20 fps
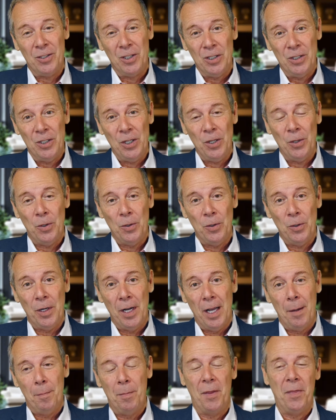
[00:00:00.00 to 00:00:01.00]
to do,
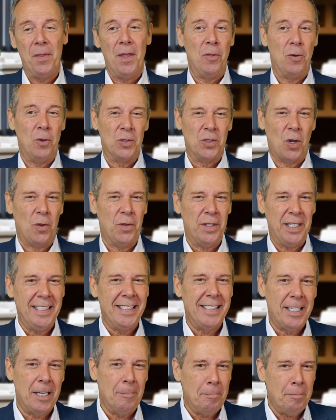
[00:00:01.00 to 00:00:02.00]
but then there's all these
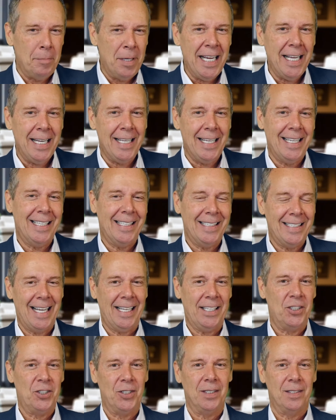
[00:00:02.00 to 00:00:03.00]
competing
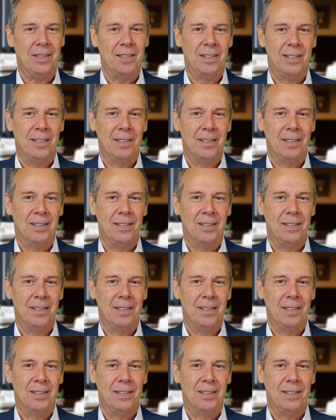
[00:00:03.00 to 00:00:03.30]
intentions.